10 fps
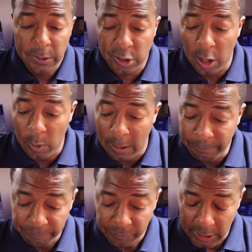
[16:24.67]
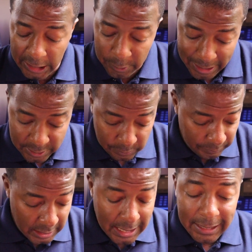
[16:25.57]
So, um, anyways,
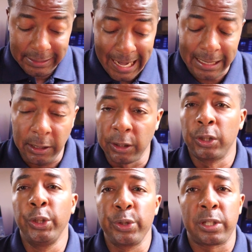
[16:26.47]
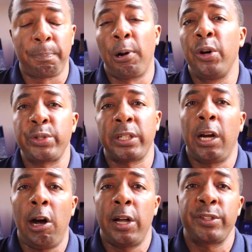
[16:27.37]
that concludes the pros and
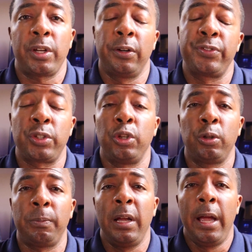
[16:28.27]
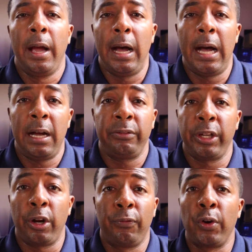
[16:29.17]
cons of Zoom, uh,
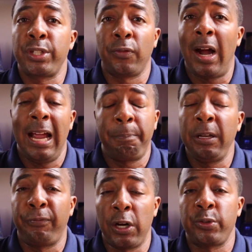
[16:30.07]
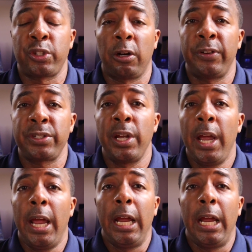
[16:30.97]
you know, voice over IP phone service.